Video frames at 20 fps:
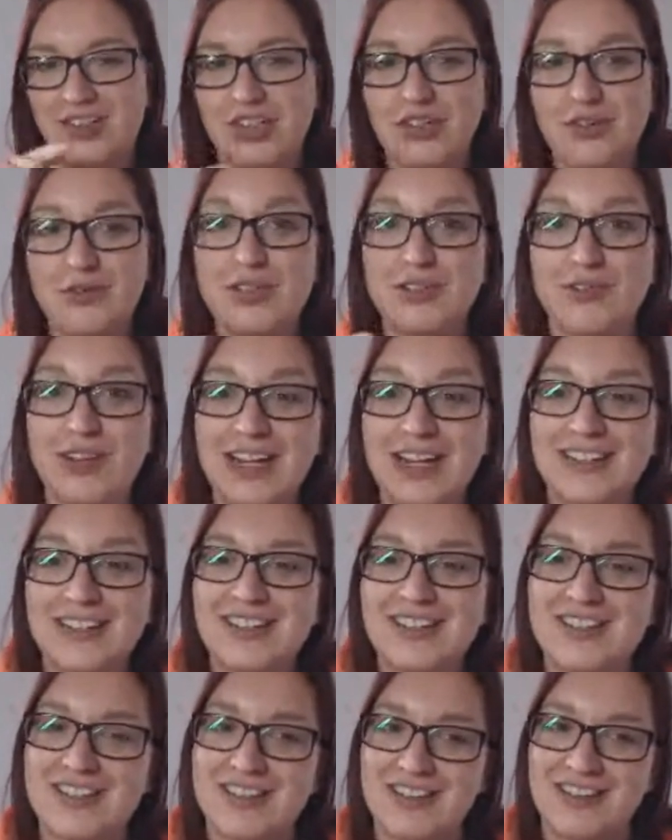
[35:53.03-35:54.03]
to
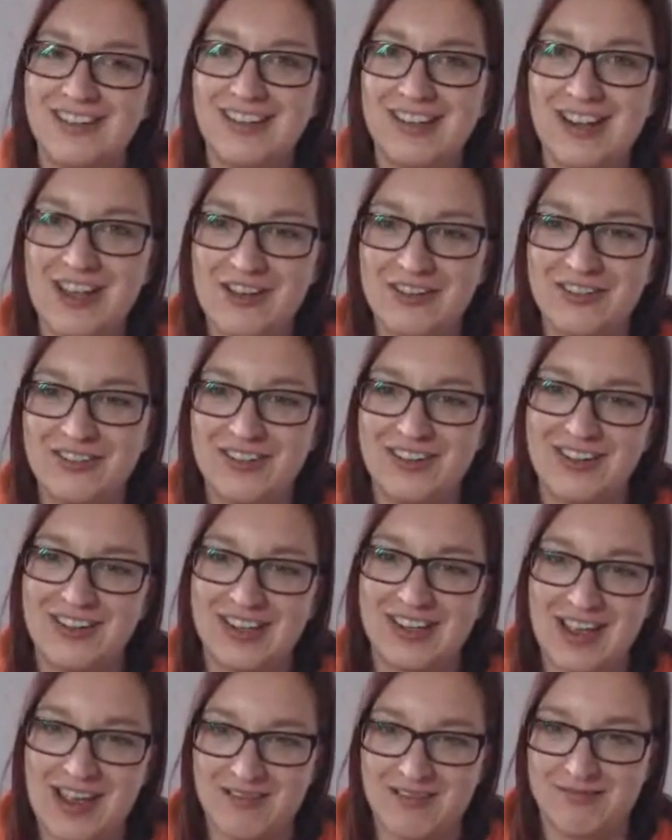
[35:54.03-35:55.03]
directors' loan
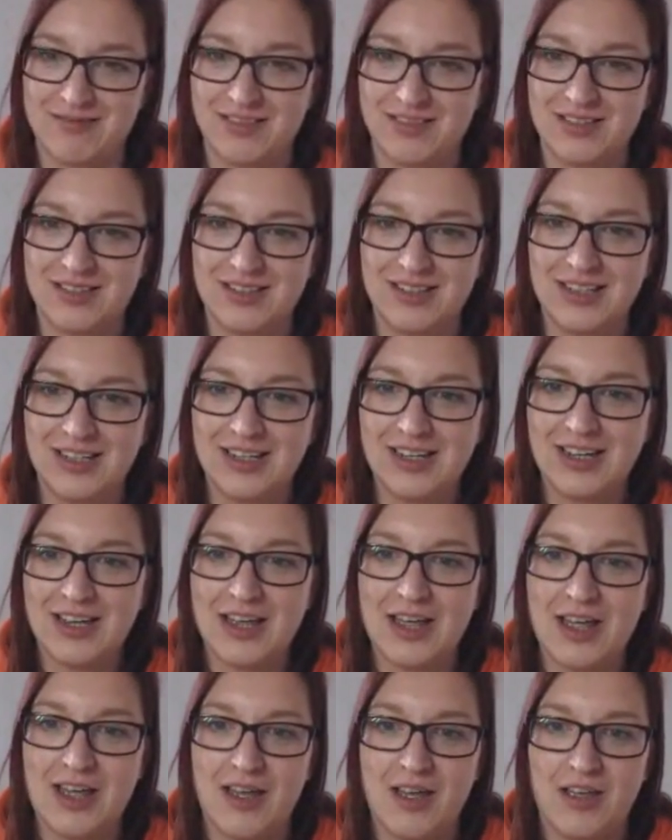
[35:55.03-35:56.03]
account.
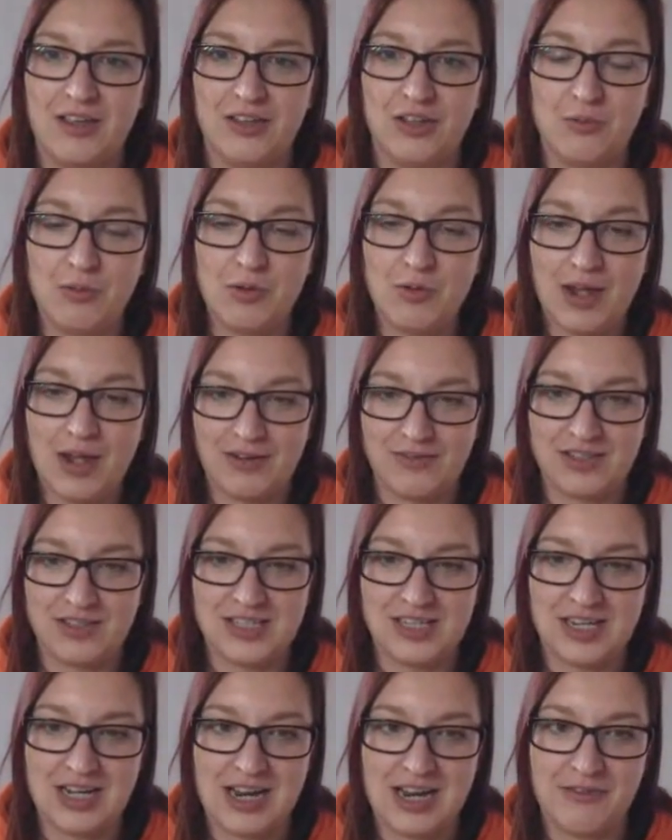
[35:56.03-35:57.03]
You will have to
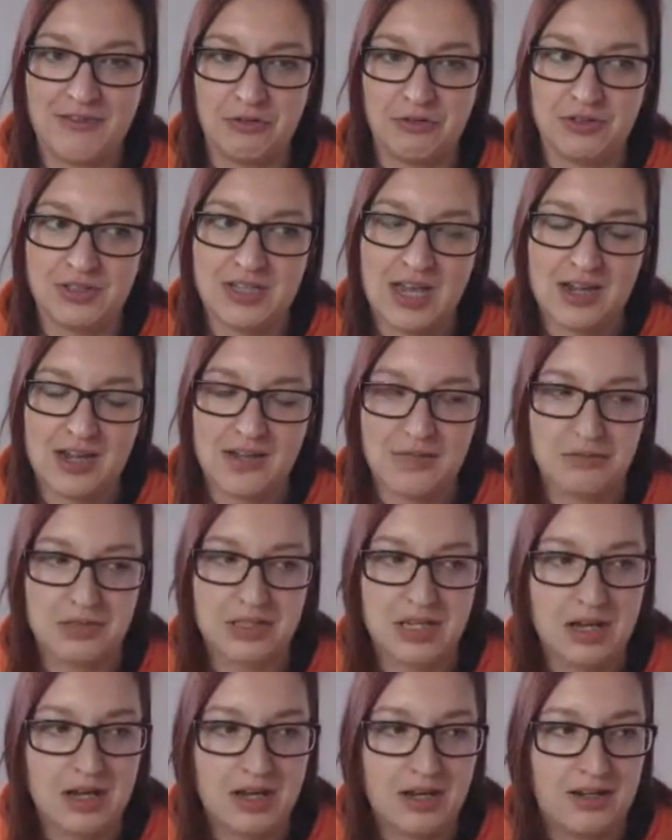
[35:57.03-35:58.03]
declare it on your tax
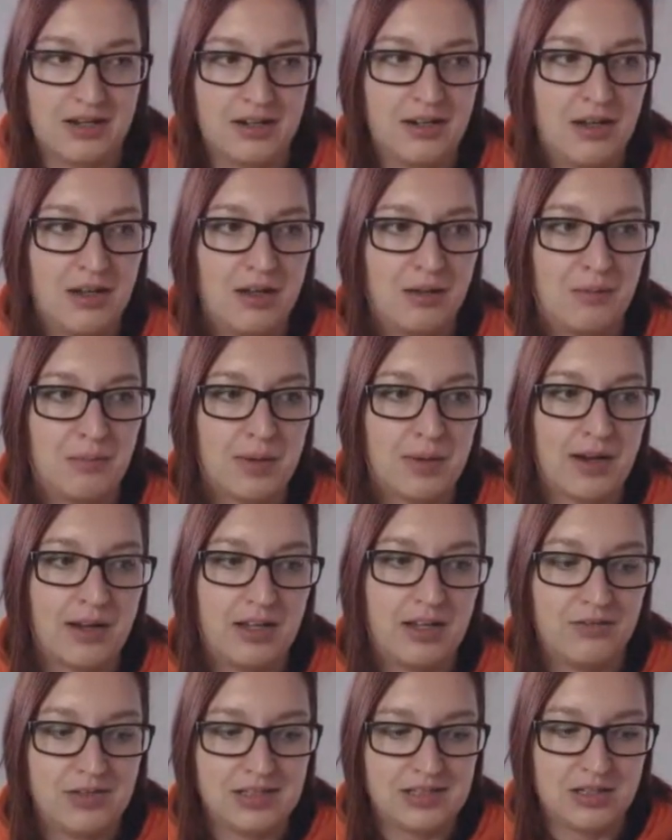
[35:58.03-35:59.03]
return, but
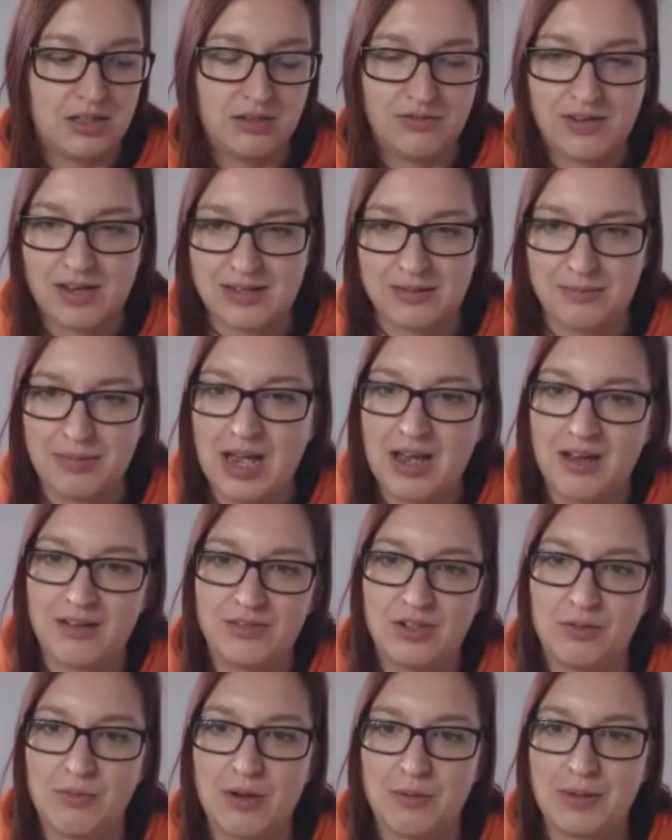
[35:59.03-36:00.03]
if it's two thousand
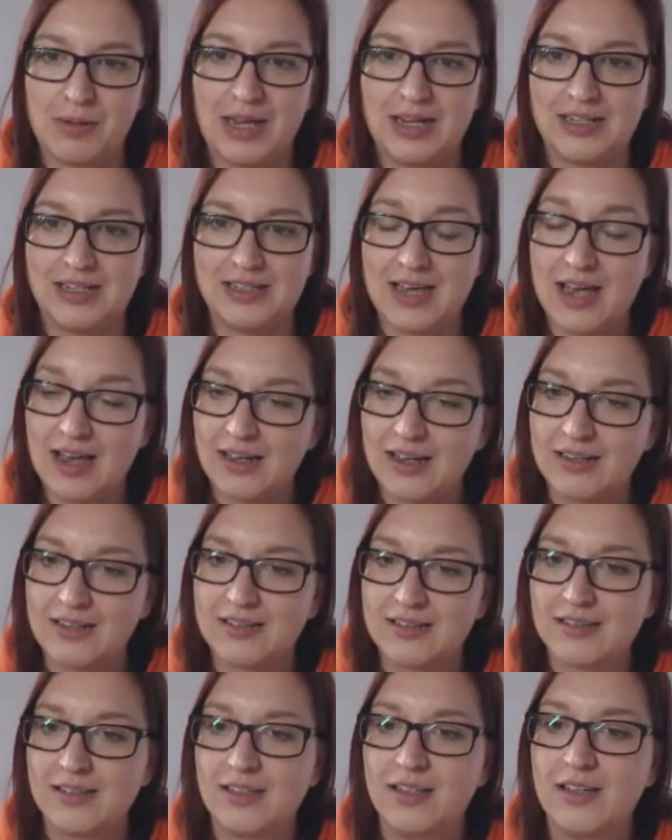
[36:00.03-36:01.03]
pounds, you won't pay any
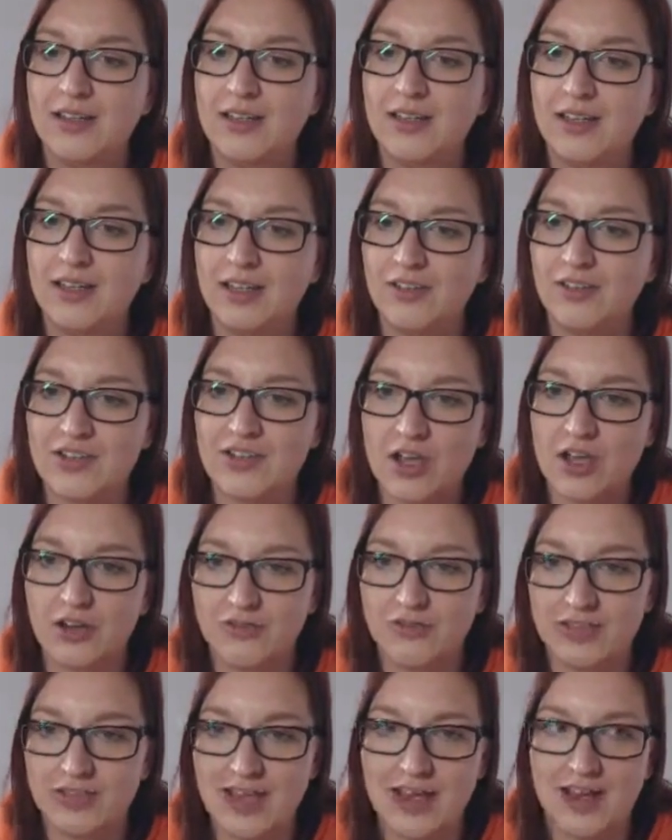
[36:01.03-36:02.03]
tax. If it's
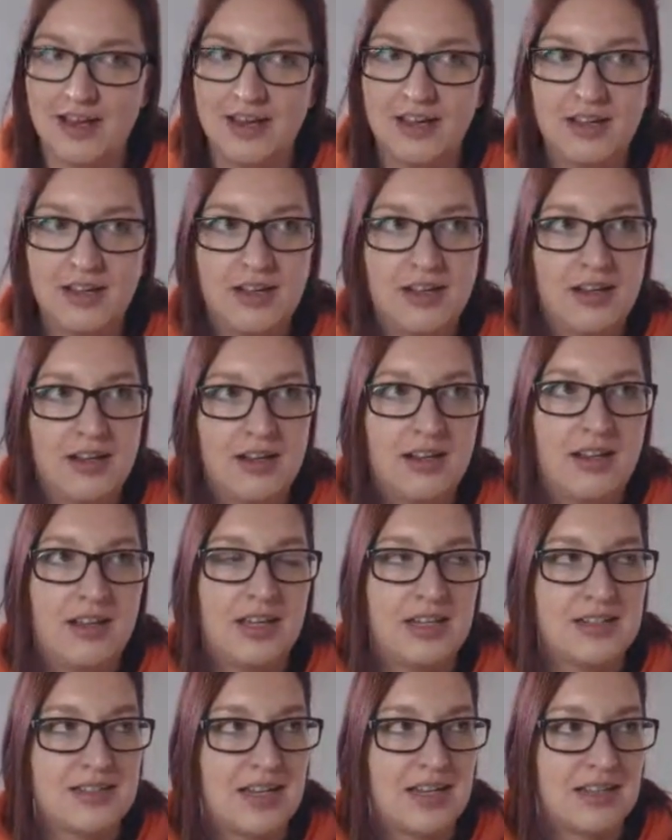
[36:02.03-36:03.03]
over that,
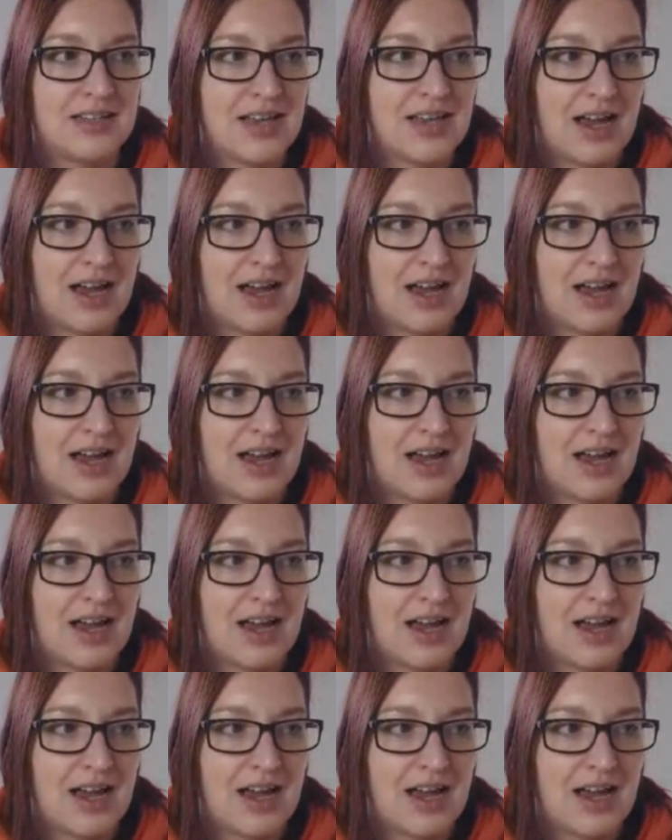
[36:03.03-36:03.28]
it's then